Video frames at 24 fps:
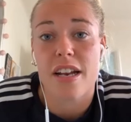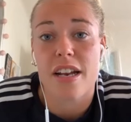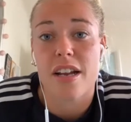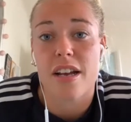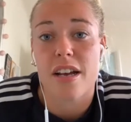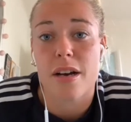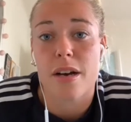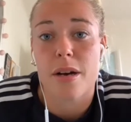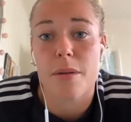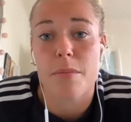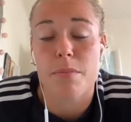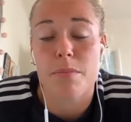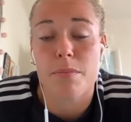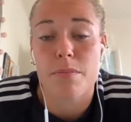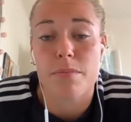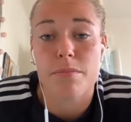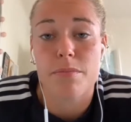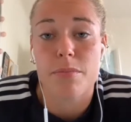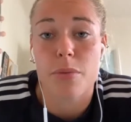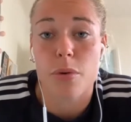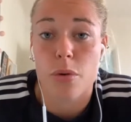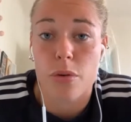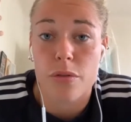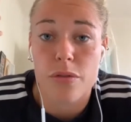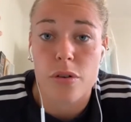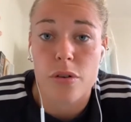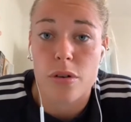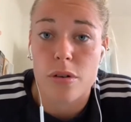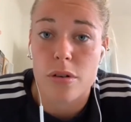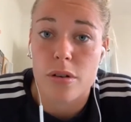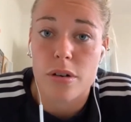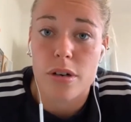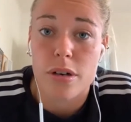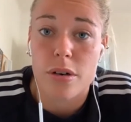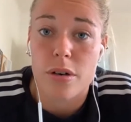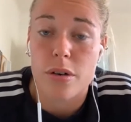a
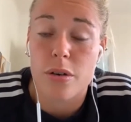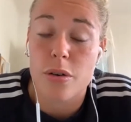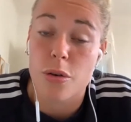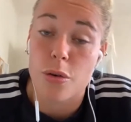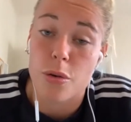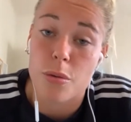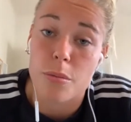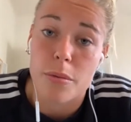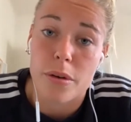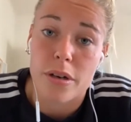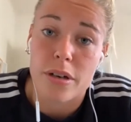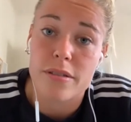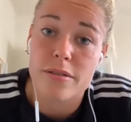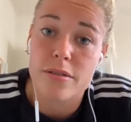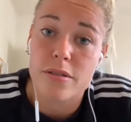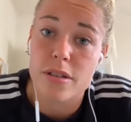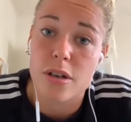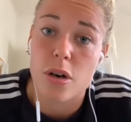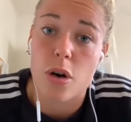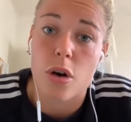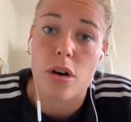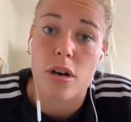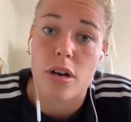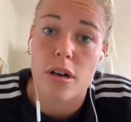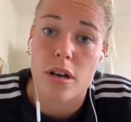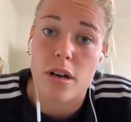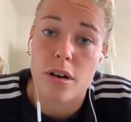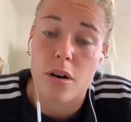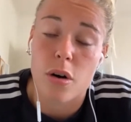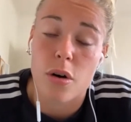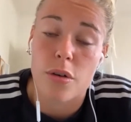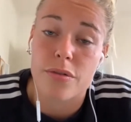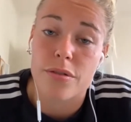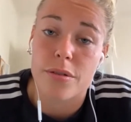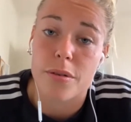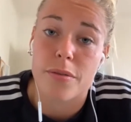beautiful human
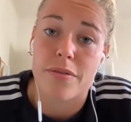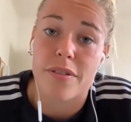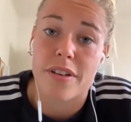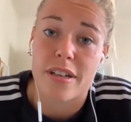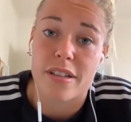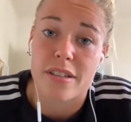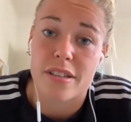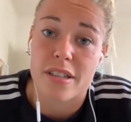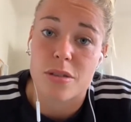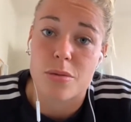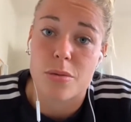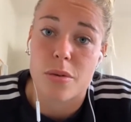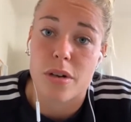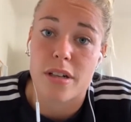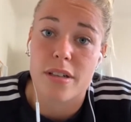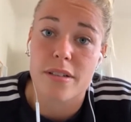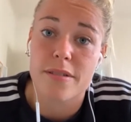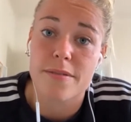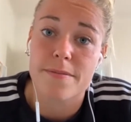off the field as well.